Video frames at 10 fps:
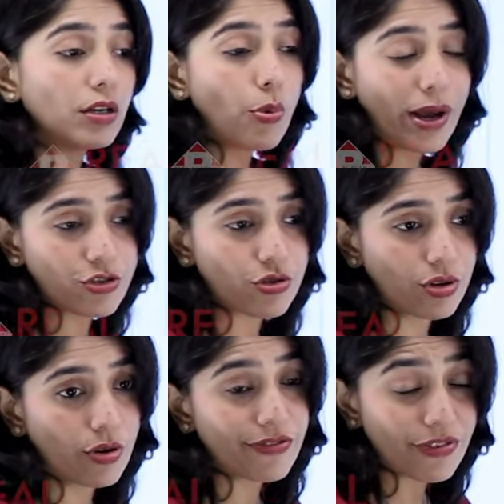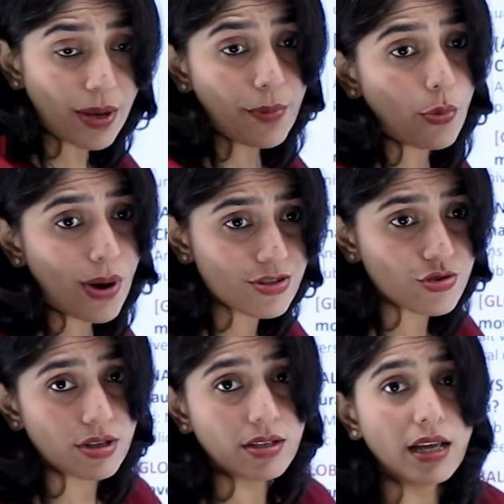question or frame a
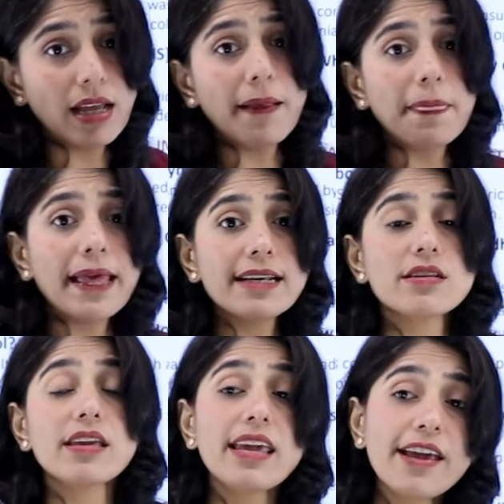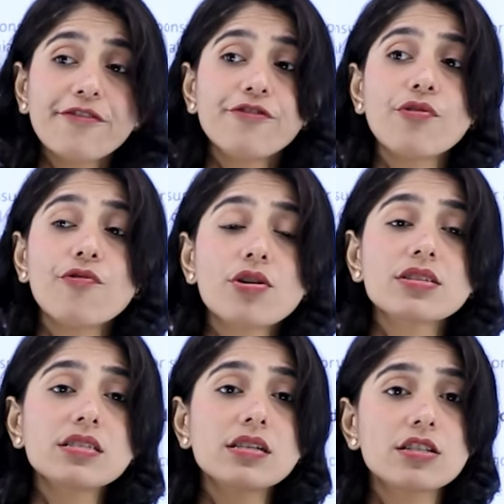question that if for
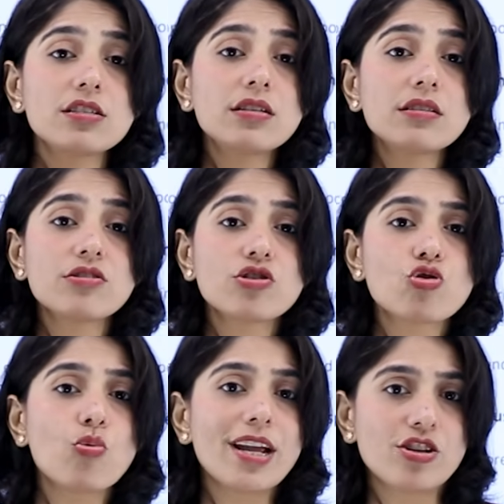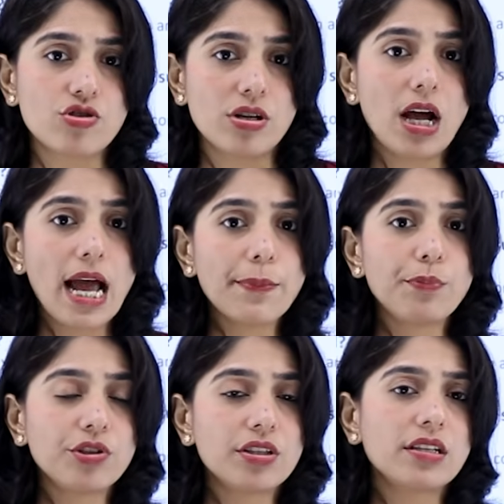certain situation, a
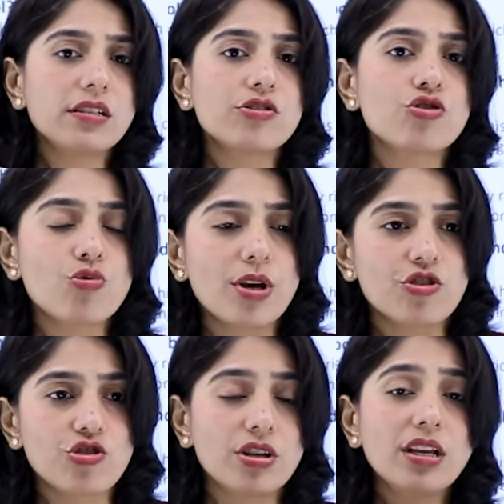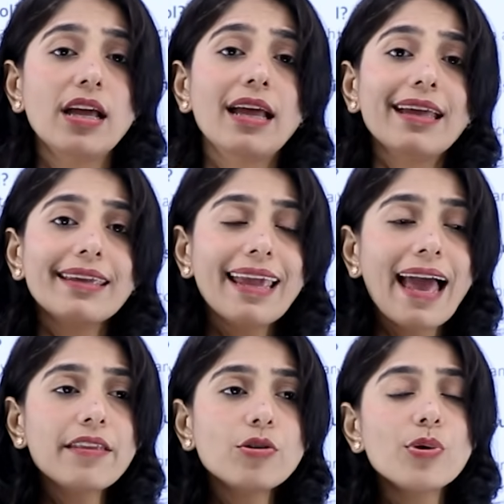hypothetical situation,
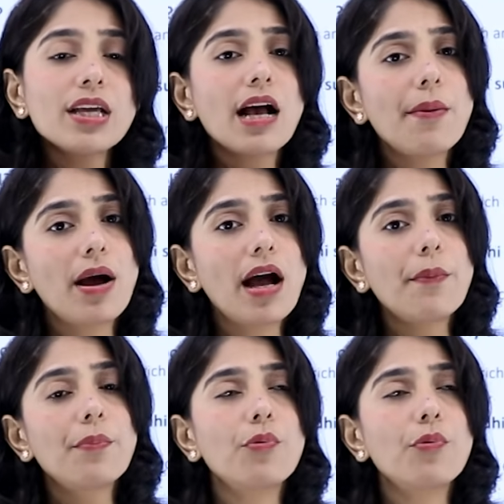can we come up